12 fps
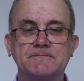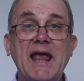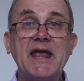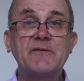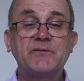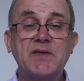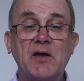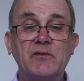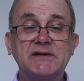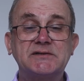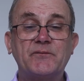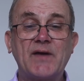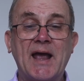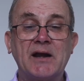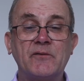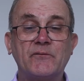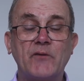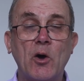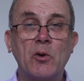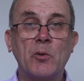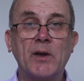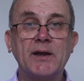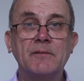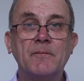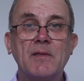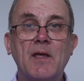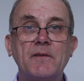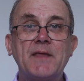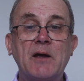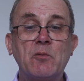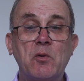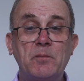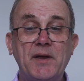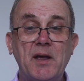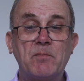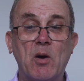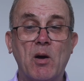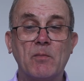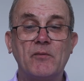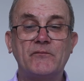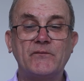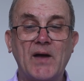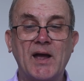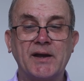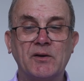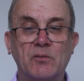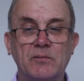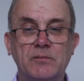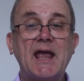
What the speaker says: If there is a fan following, there will be a Pop Final.